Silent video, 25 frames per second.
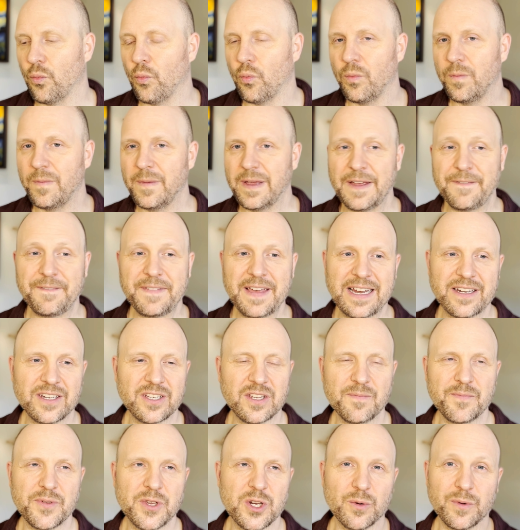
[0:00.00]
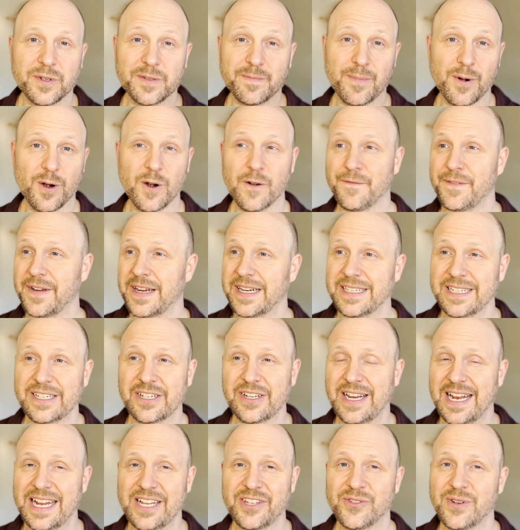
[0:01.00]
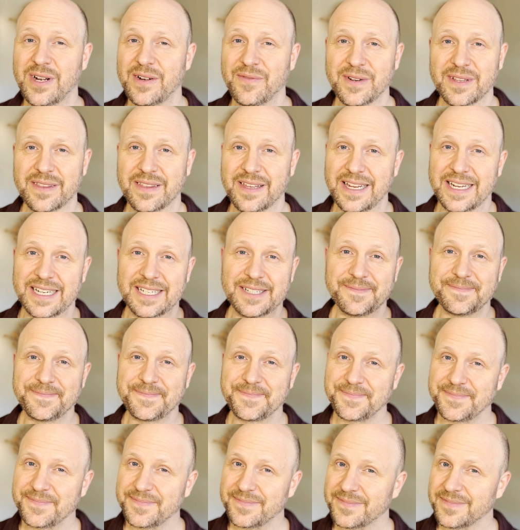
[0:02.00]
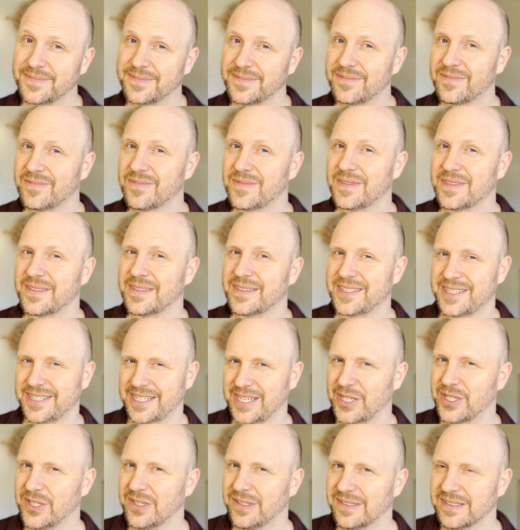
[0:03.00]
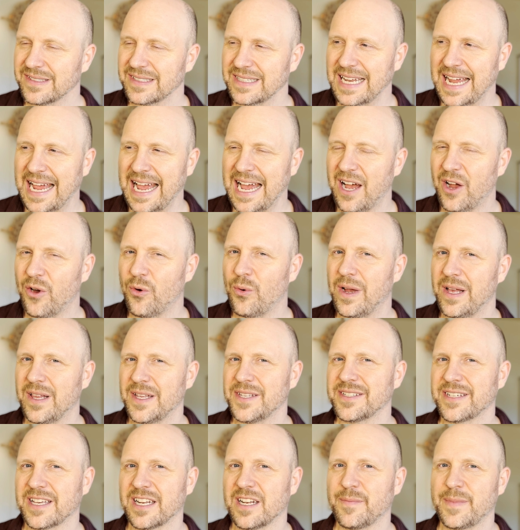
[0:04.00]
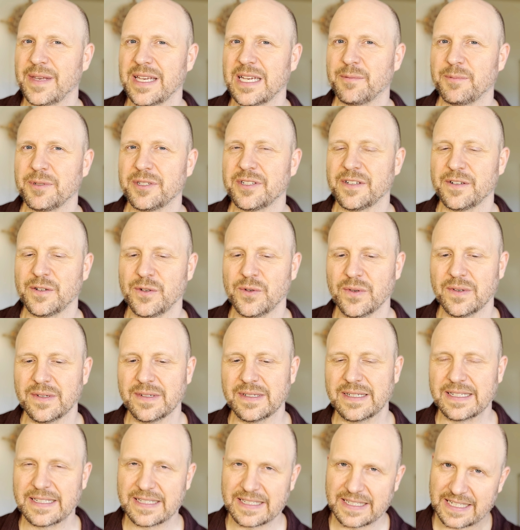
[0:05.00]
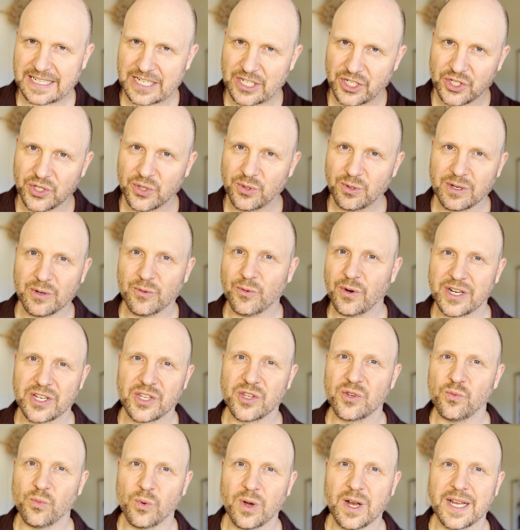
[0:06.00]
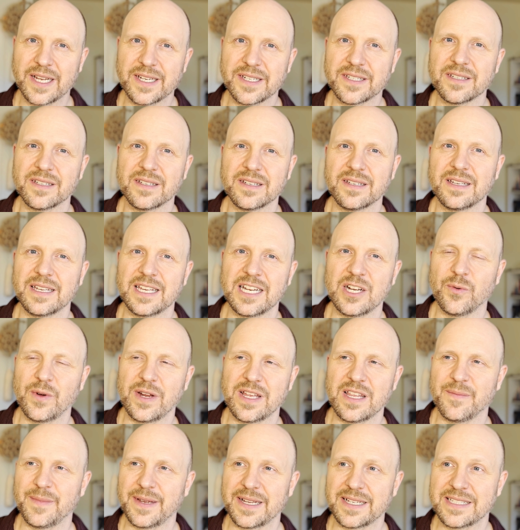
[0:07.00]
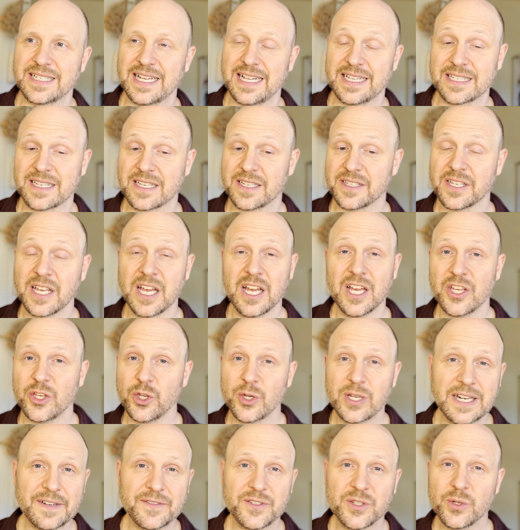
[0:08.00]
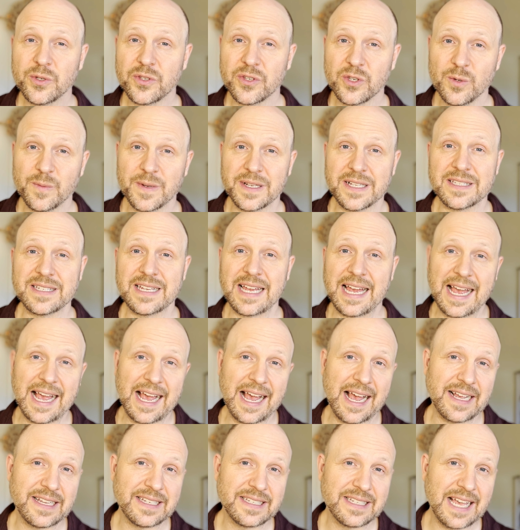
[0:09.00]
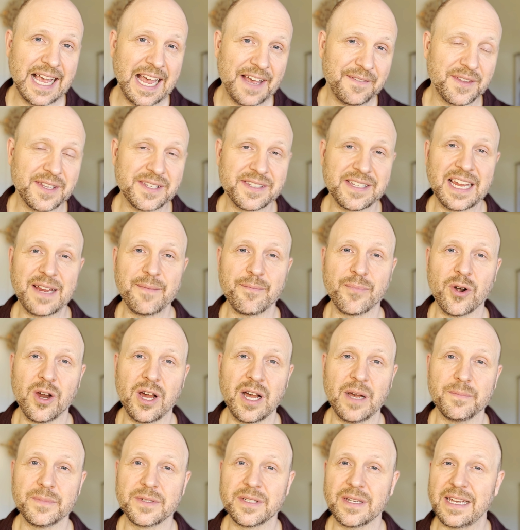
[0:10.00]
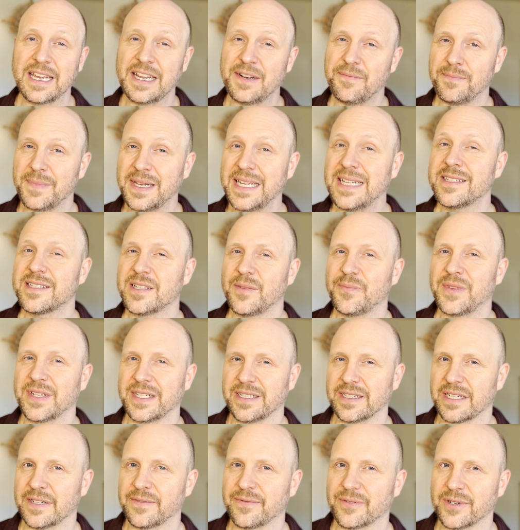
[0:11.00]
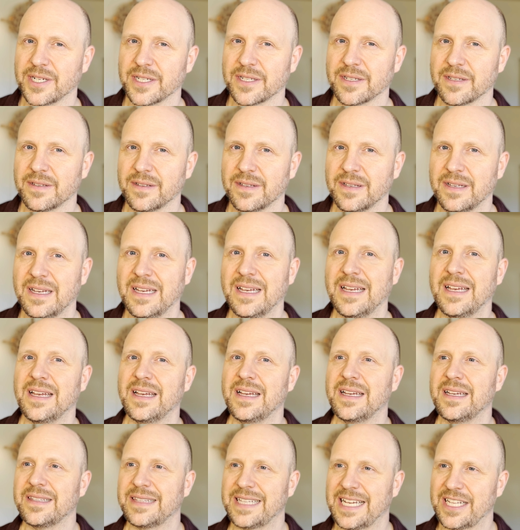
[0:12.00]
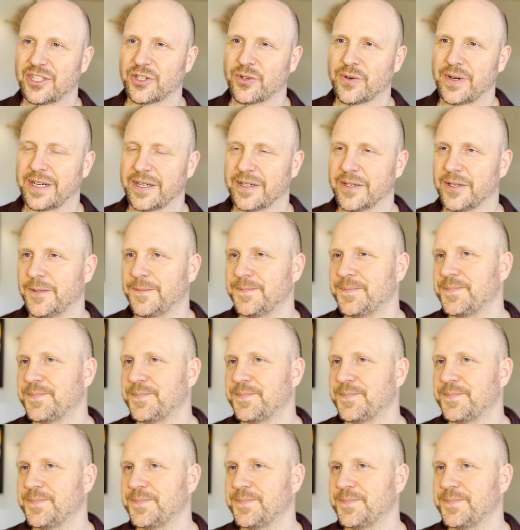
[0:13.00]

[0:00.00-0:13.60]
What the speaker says: if that computer was perfect and could answer everything, still, how well is it going to be able to intuit what you want in a way that makes sense? Because you could have 2 humans have the same prompt and mean something different. That's critical.